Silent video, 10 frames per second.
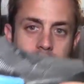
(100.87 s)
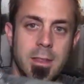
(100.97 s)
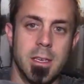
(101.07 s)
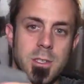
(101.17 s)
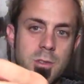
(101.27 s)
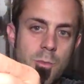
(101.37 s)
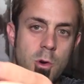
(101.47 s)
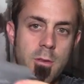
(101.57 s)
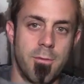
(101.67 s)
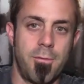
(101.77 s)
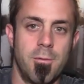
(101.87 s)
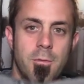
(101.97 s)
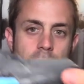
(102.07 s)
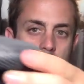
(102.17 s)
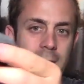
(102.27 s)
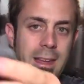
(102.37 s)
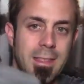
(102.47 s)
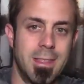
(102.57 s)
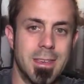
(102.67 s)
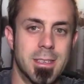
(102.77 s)
like this. You more of run like
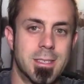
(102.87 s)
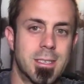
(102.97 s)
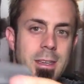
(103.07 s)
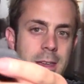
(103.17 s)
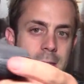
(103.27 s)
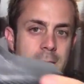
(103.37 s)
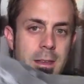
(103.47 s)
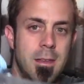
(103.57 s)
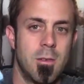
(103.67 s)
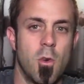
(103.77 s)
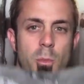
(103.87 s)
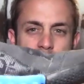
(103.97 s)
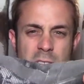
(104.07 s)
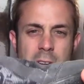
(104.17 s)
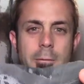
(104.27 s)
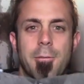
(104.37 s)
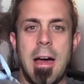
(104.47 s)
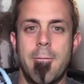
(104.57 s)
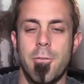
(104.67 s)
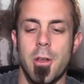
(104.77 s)
this, almost like a
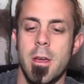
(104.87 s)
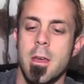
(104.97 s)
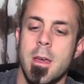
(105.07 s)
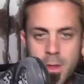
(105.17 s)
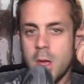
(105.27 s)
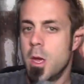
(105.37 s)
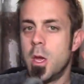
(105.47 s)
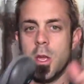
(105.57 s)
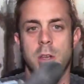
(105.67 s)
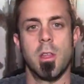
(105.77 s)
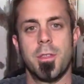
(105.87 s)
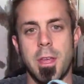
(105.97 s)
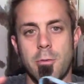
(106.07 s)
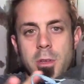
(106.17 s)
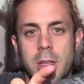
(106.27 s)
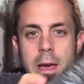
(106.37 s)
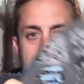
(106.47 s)
flat foot. Another thing I really